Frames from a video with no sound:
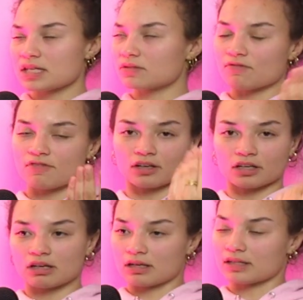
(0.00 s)

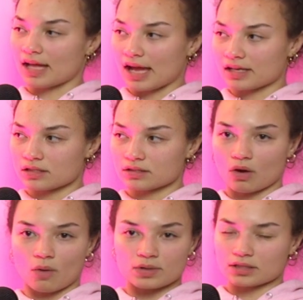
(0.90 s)
very good at that. He's
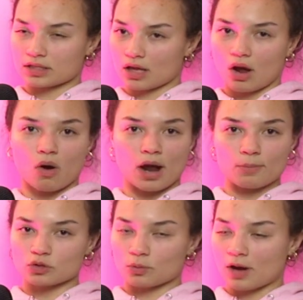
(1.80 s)
always says, oh,
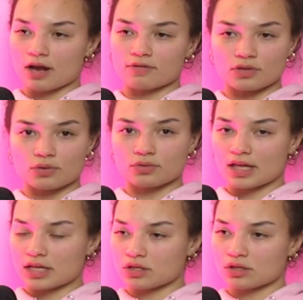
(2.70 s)
I'm so proud of you.
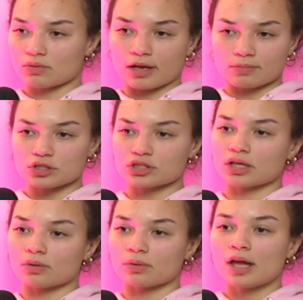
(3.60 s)
Thank you. I
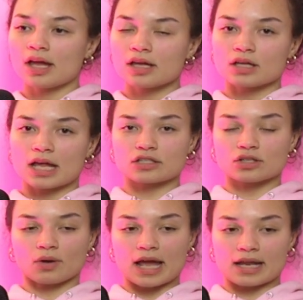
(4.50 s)
appreciate you.
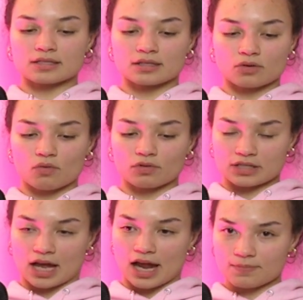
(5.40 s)
And over
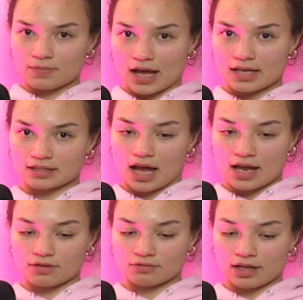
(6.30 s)
time that has
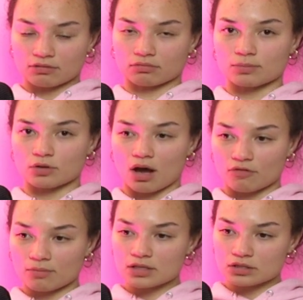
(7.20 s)
kind of like rubbed off
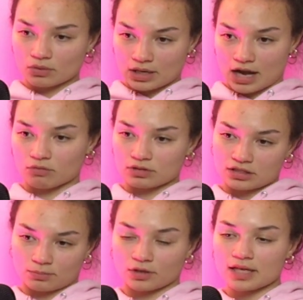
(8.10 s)
on me. So I now
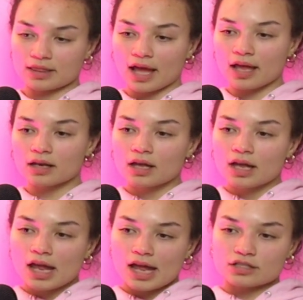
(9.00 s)
reciprocate that.
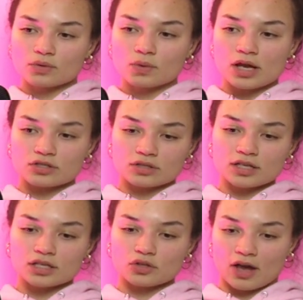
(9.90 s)
And so it's just
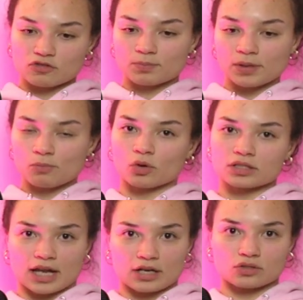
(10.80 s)
like you have to be more
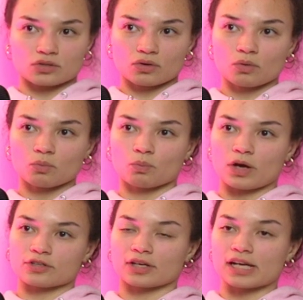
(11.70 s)
intentional
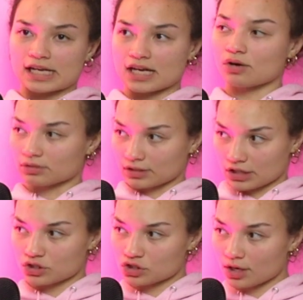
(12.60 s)
when you're in a
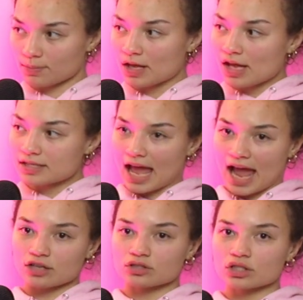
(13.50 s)
relationship to
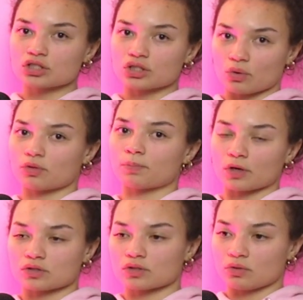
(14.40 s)
actually show the
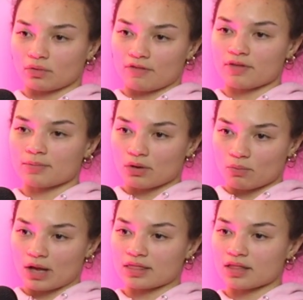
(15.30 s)
person you love them in a
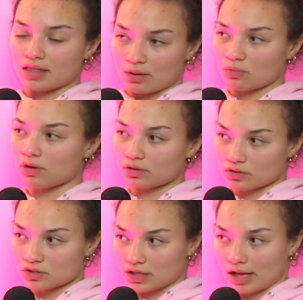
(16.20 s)
way that they will
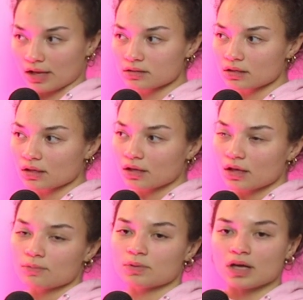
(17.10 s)

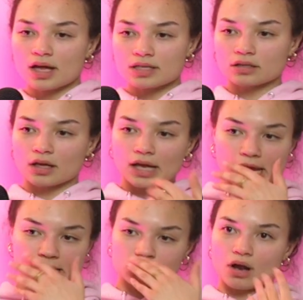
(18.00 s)
understand, because
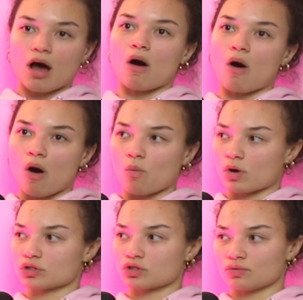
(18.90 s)
it's not all
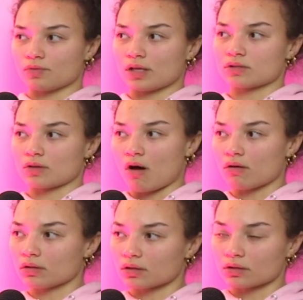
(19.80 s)
one shoe fits
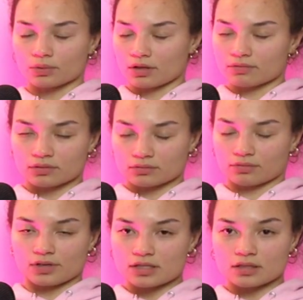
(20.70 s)
all, or whatever the
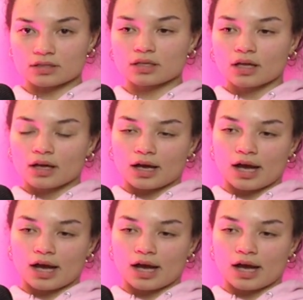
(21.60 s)
phrase is. Yeah.